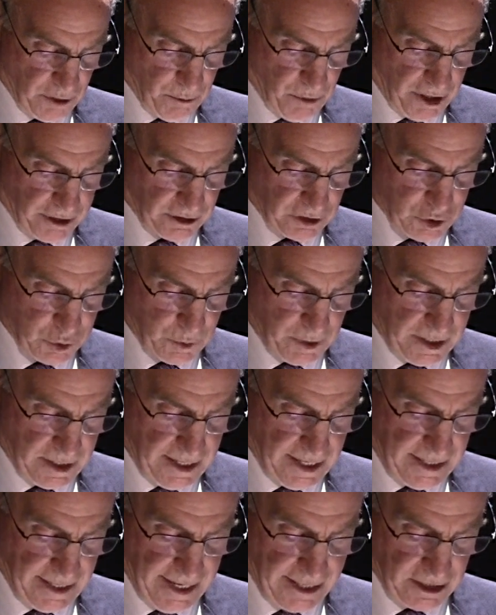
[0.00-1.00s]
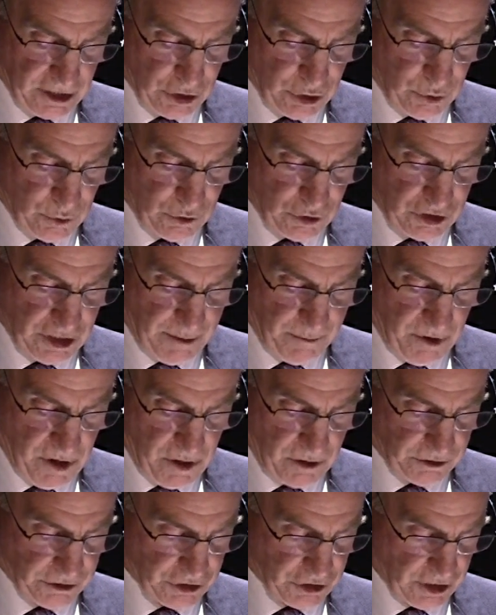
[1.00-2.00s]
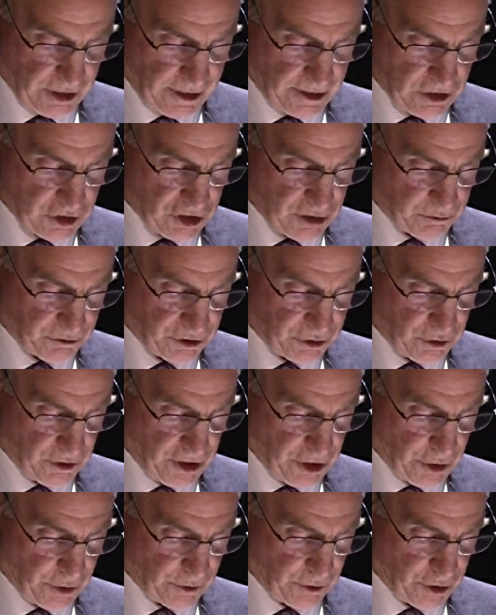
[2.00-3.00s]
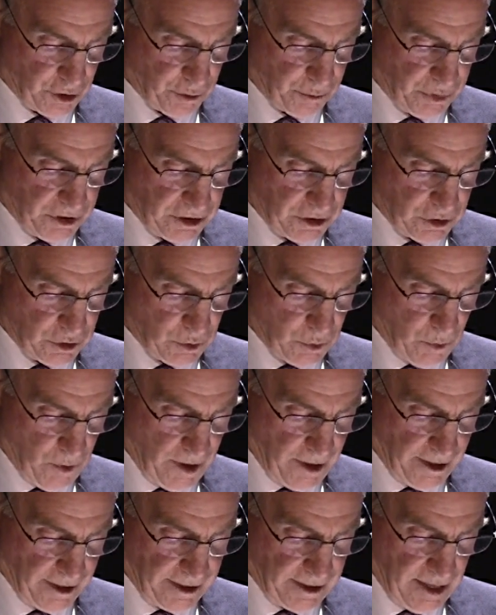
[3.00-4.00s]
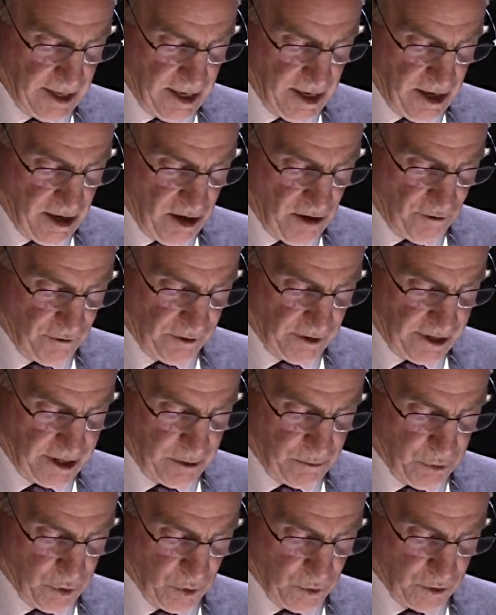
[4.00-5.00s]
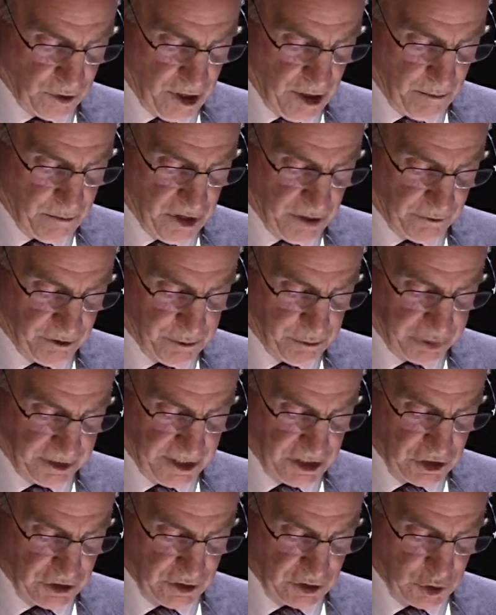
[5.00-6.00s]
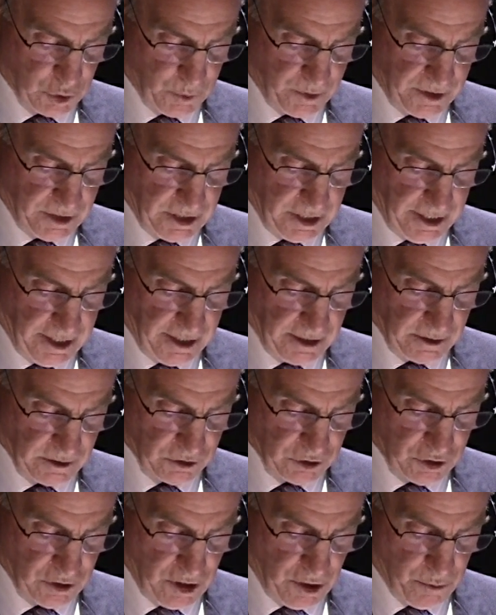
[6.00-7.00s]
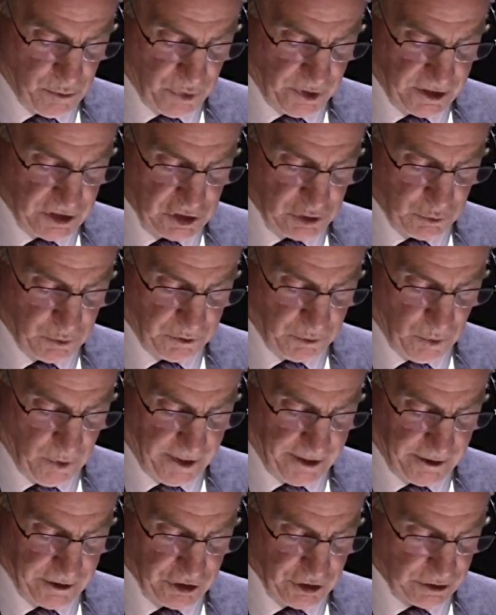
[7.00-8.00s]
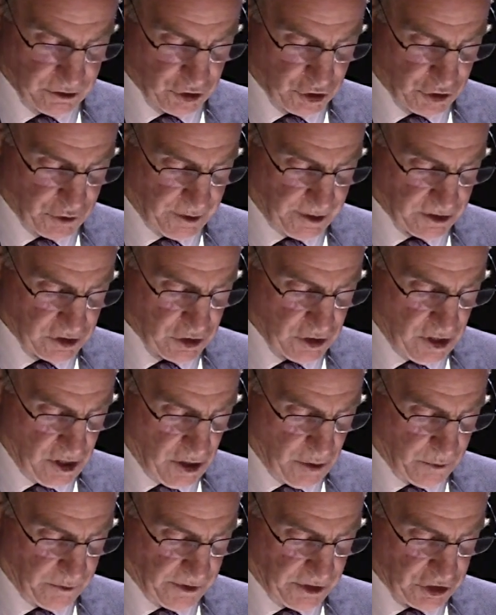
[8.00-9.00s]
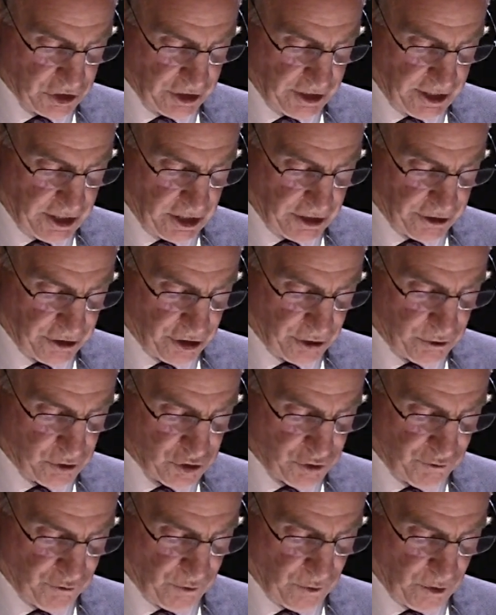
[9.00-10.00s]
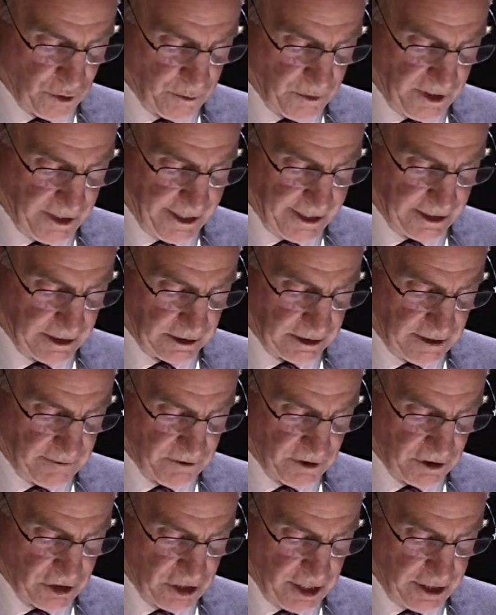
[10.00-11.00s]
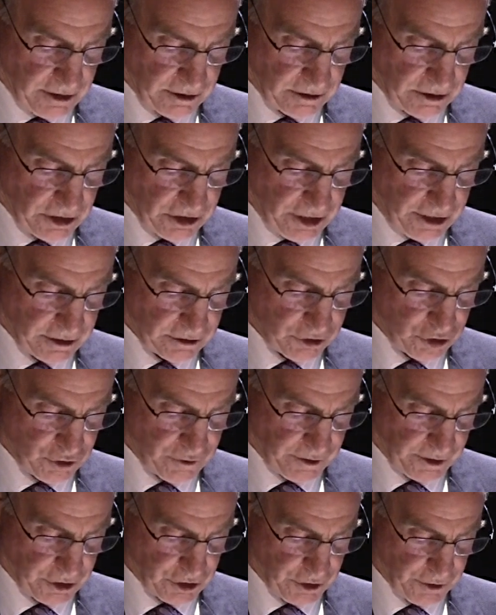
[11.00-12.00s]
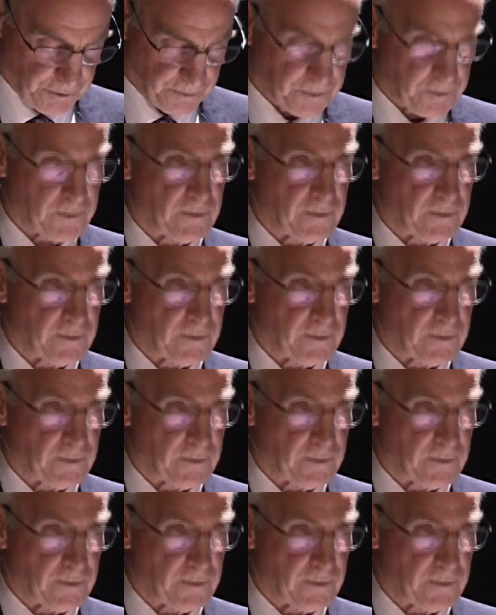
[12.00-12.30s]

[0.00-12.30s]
The Model 28 had a two-step hull design similar to the earlier P2Y flying boat, but replaced the twin tails, braced with wires and struts, with a singular cruciform cantilever tail structure.